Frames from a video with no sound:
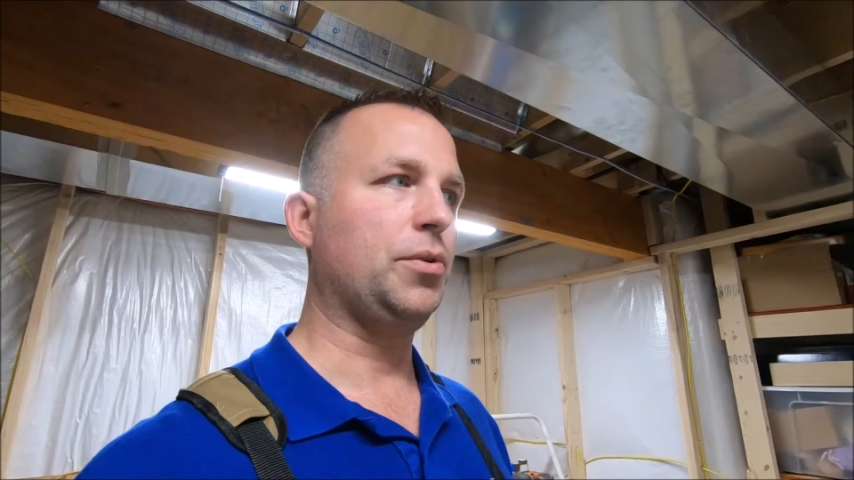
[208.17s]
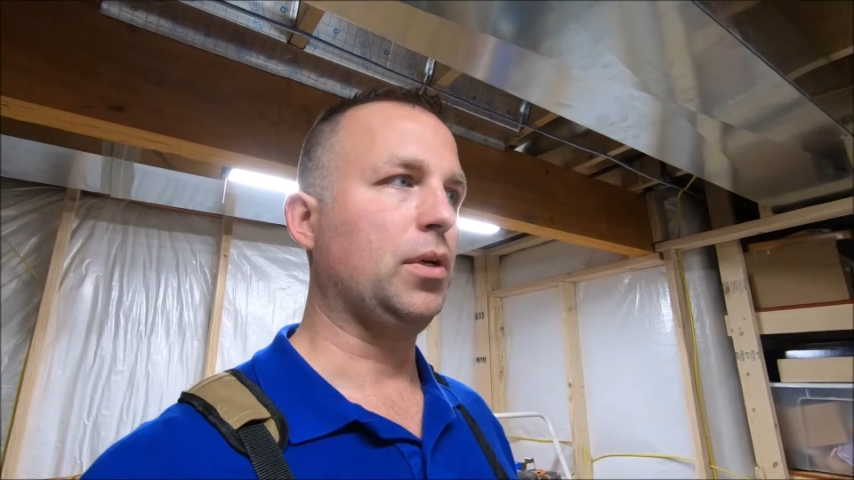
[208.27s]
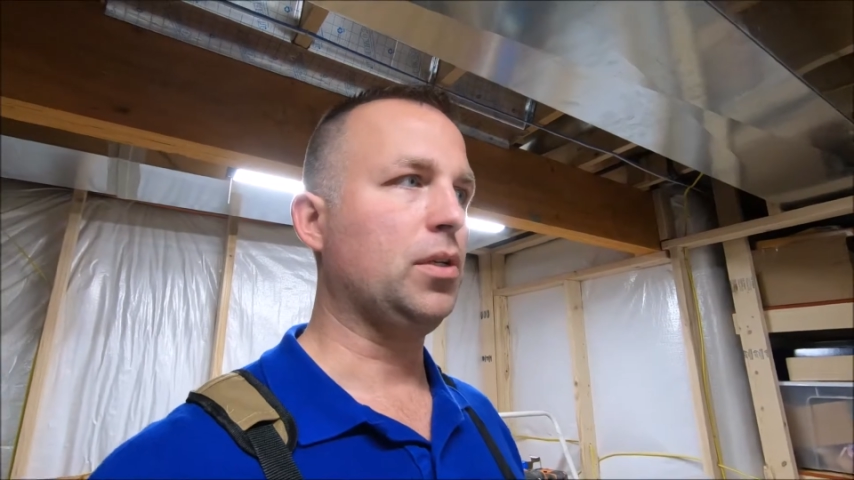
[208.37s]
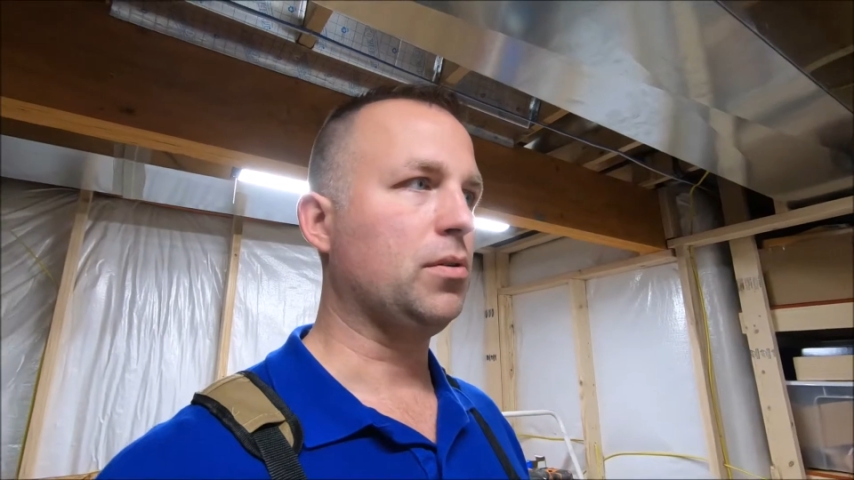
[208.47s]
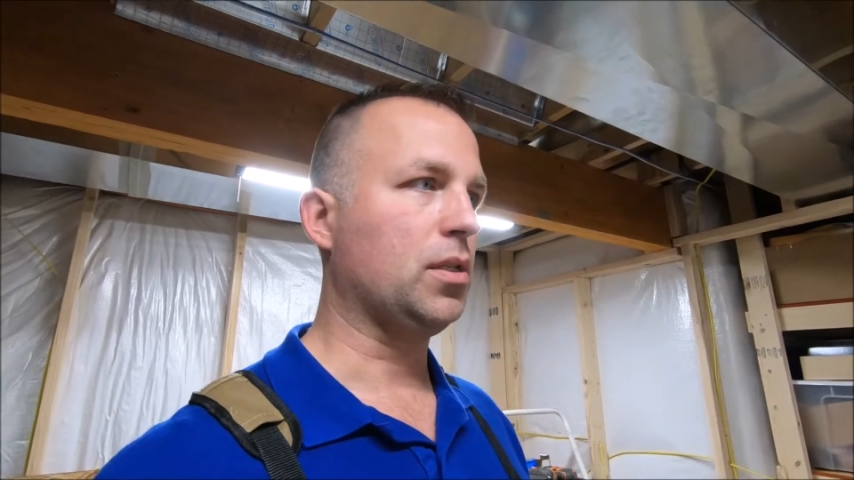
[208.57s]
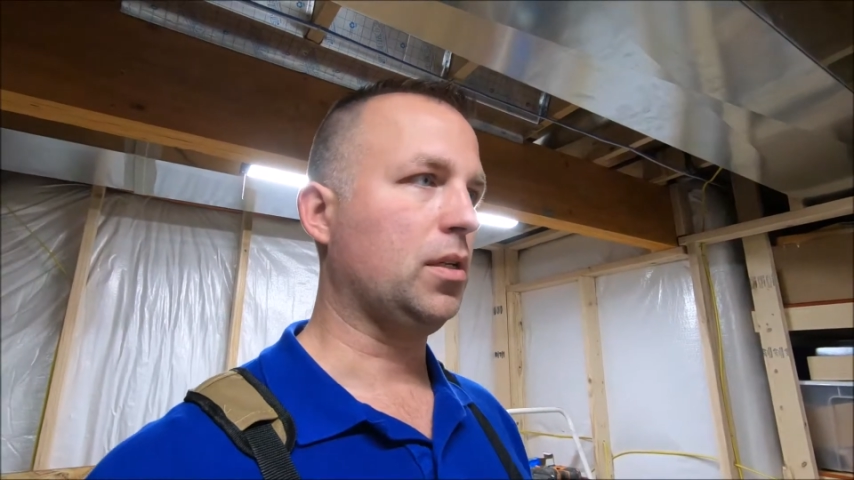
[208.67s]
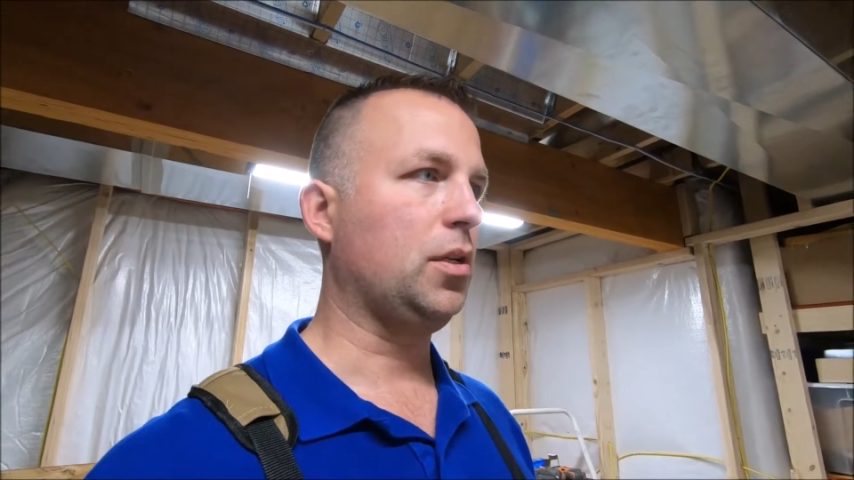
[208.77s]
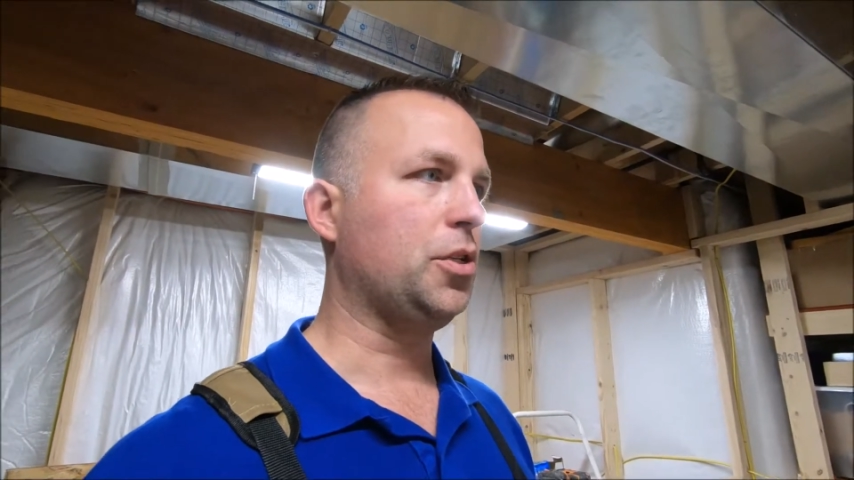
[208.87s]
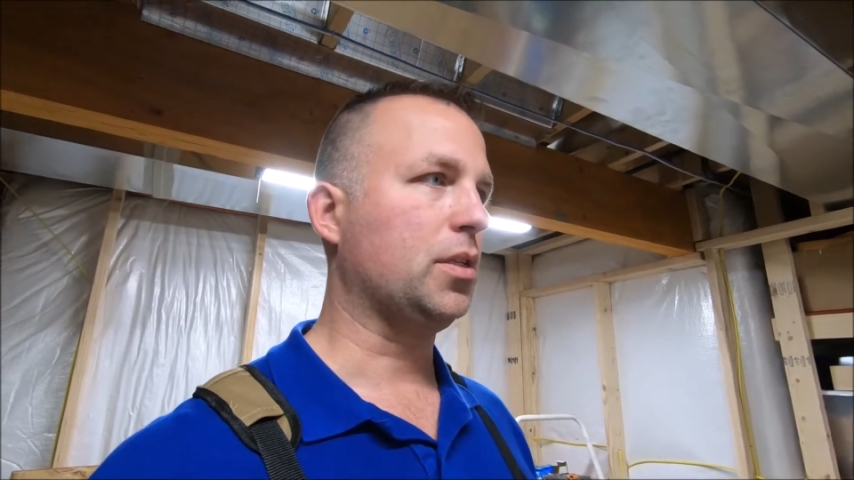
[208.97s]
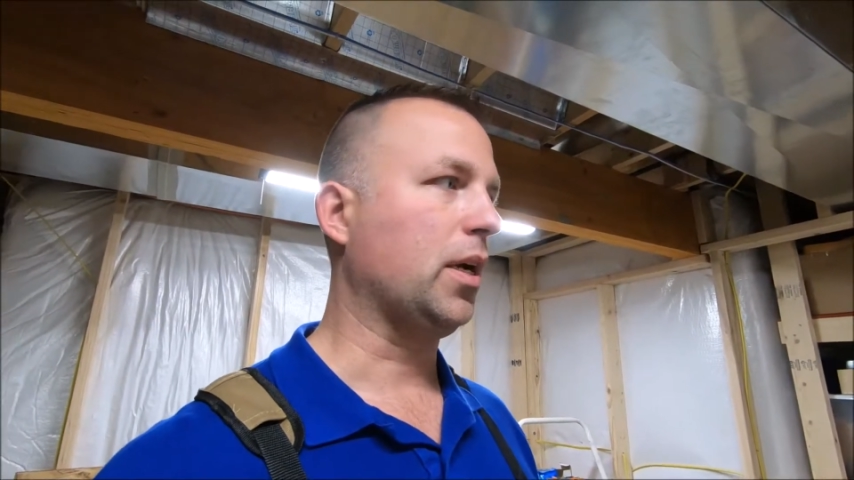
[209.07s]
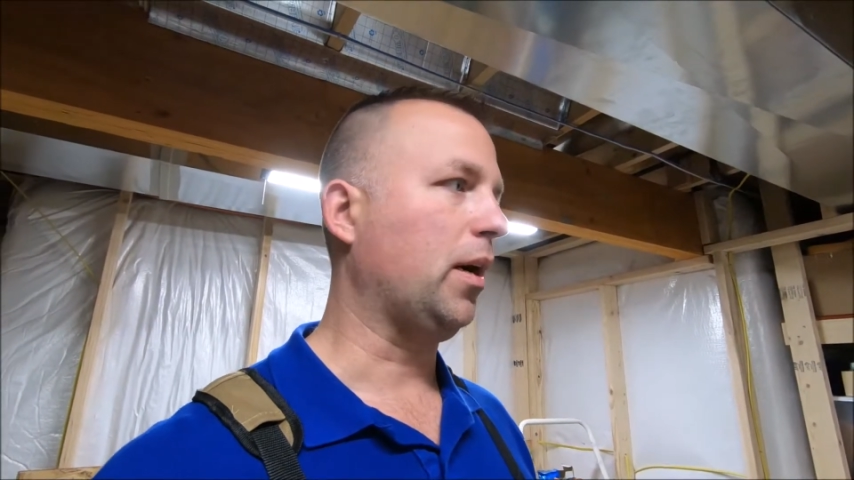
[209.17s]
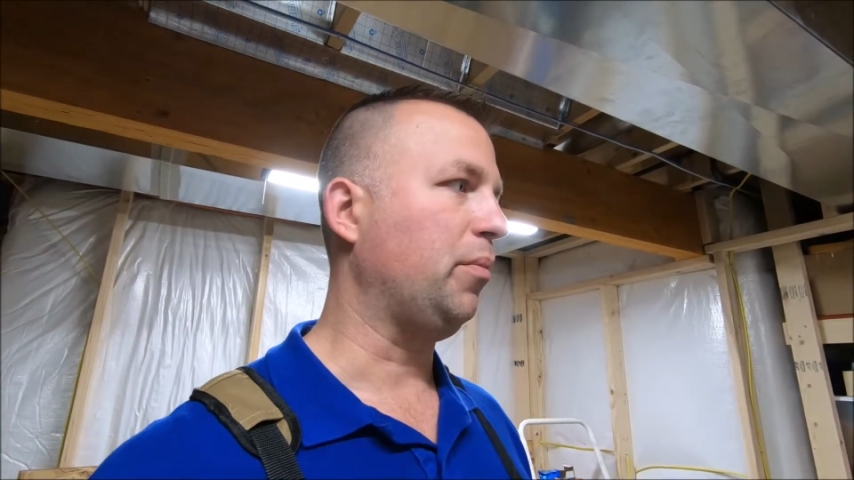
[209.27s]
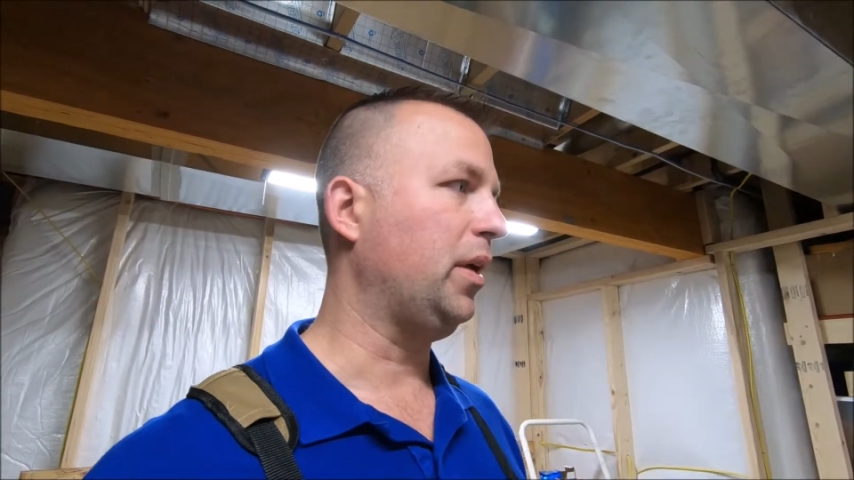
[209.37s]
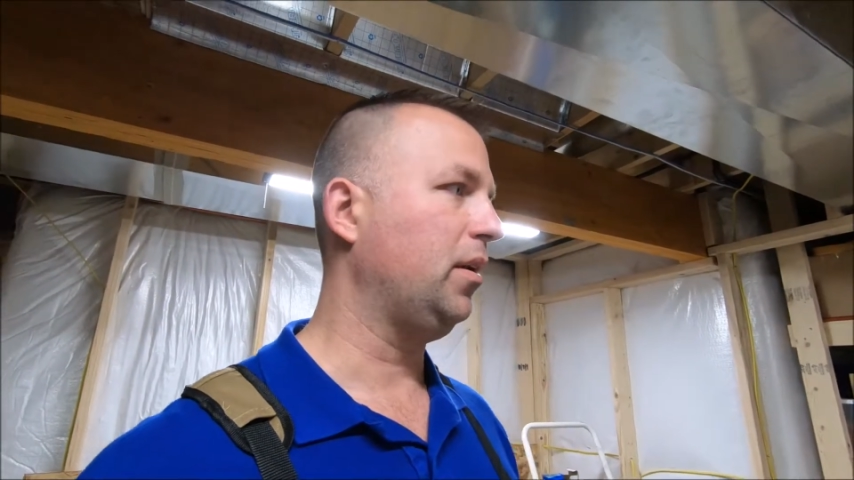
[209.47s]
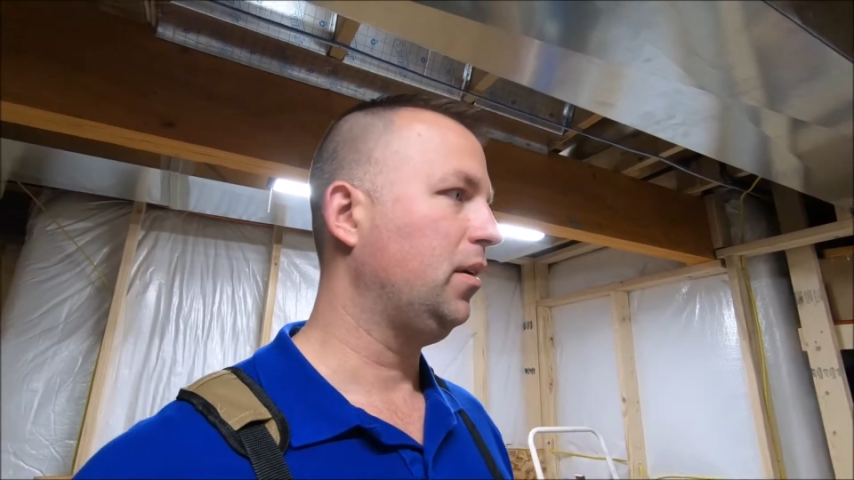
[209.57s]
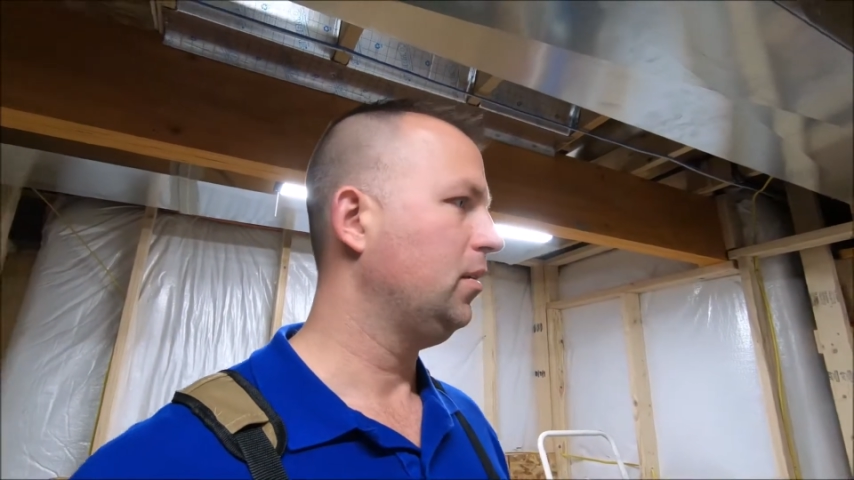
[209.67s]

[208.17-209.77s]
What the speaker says: you're interested. Just comment.